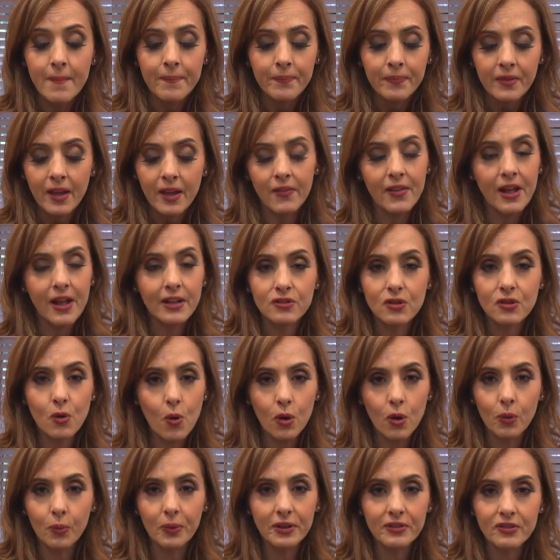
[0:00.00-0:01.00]
And that's the
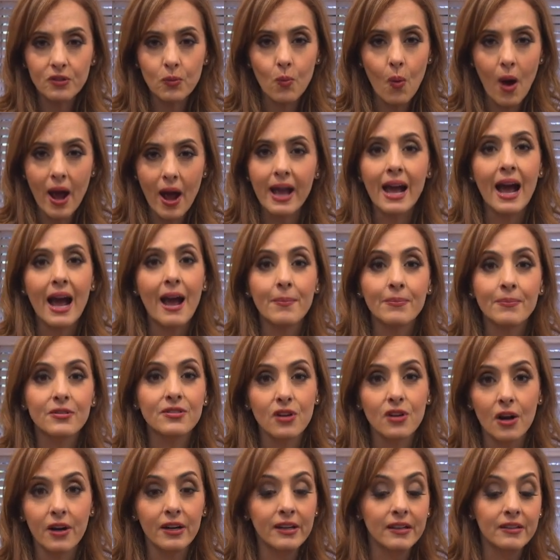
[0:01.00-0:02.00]
whole reason why I'm
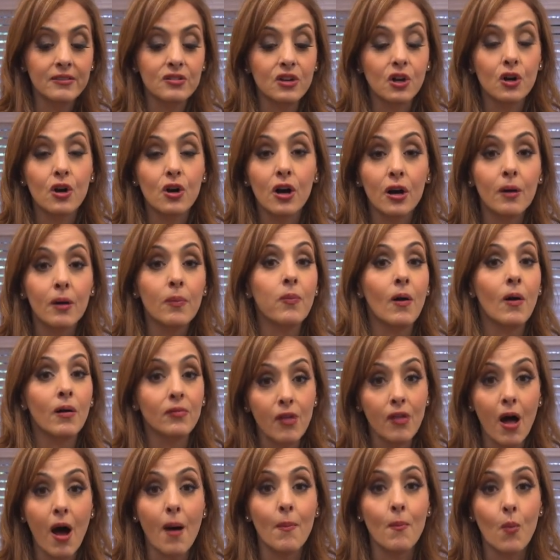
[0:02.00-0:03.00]
starting to cook a
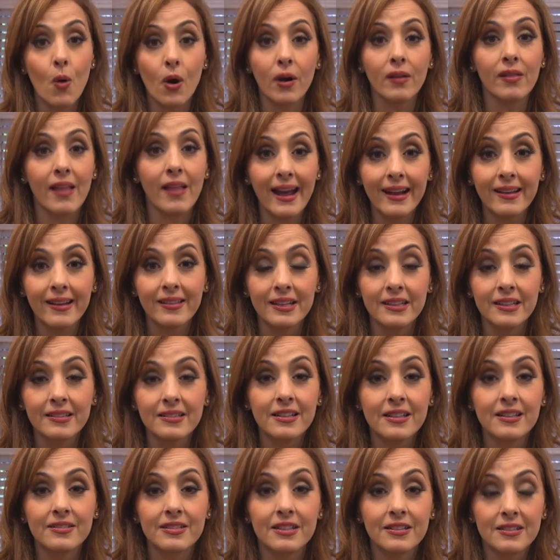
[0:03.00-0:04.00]
lot more like this,
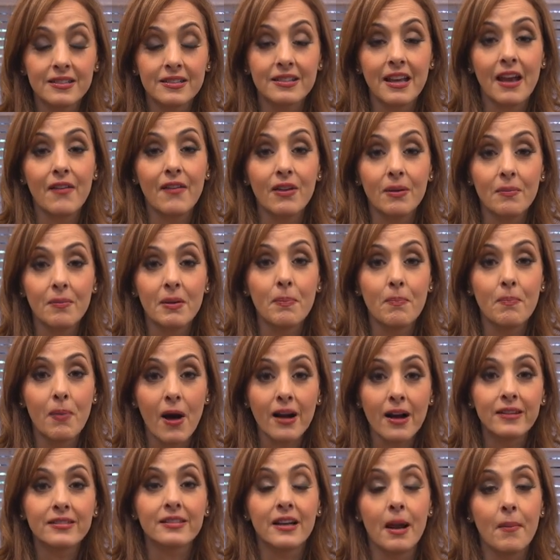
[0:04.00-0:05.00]
because it's saving me
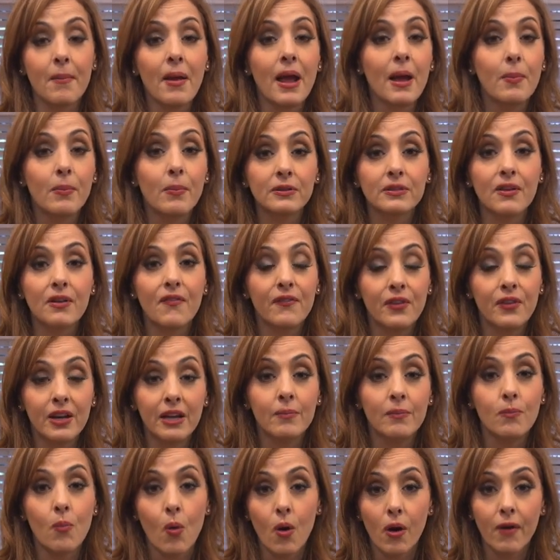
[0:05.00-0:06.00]
bucks and I'm able to feed
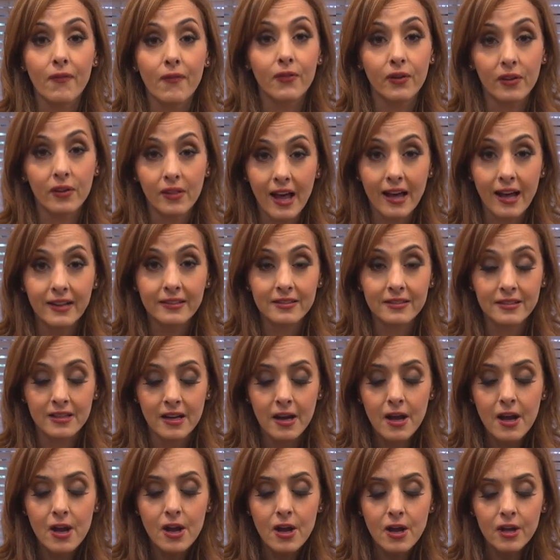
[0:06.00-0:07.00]
more for less.
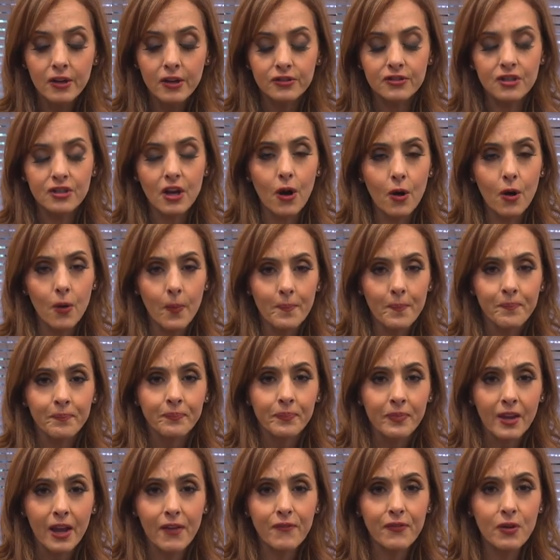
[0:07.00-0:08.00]
So
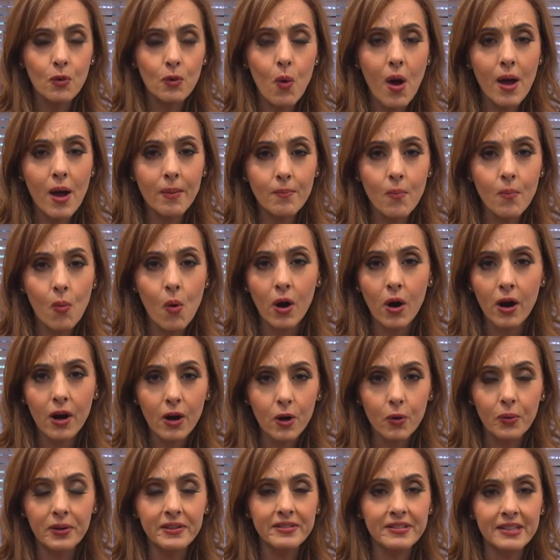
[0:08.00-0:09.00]
if you want more
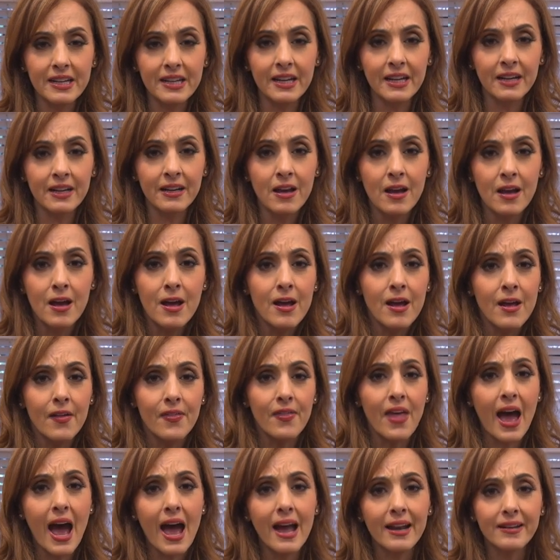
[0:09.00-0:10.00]
cuisine
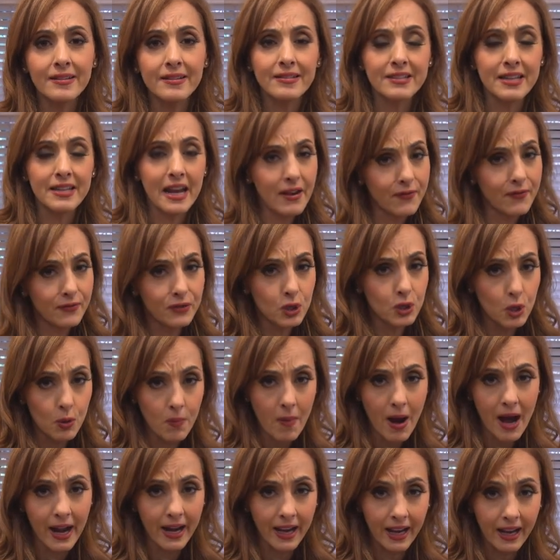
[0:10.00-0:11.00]
that saves you
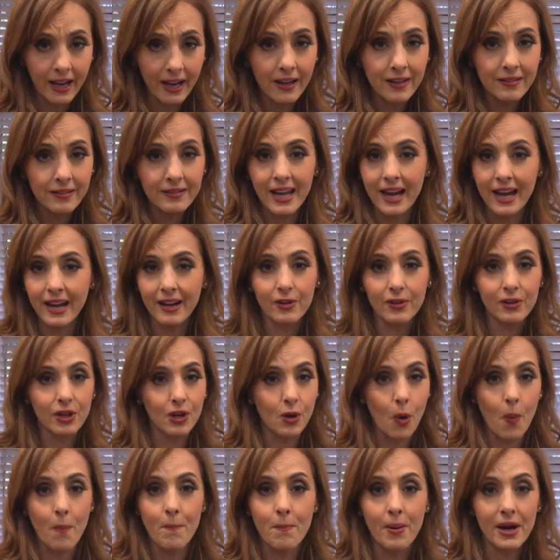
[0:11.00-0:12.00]
money, like, you
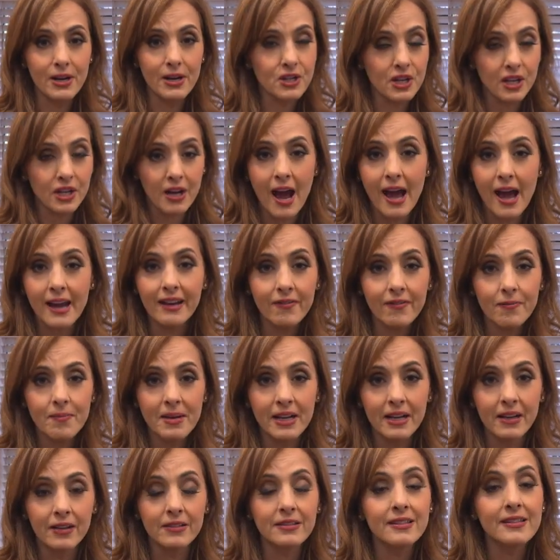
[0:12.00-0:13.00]
know, budget kind of
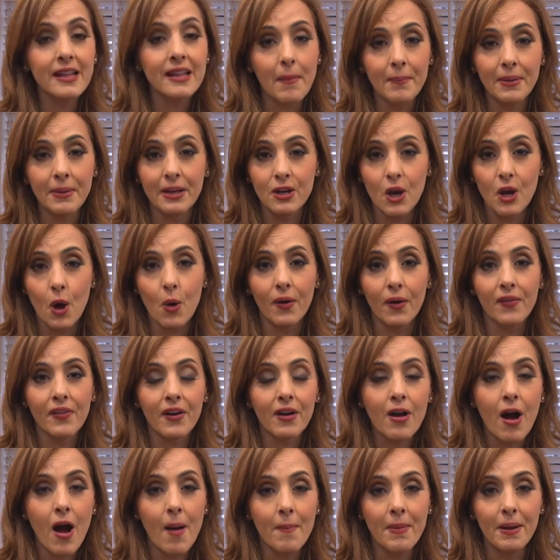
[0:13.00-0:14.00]
meals, let me know in the
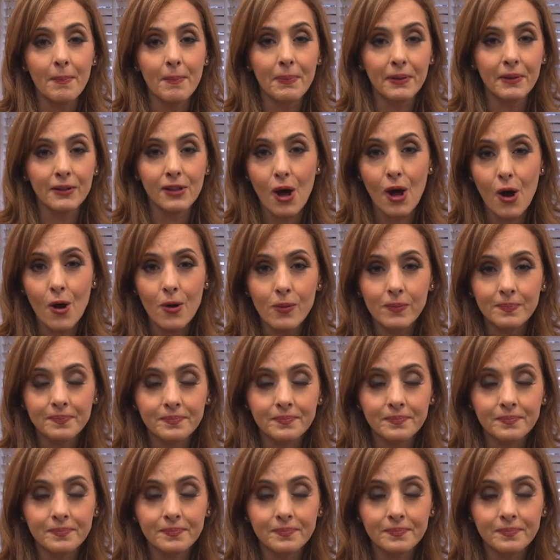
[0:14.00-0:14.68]
comment below.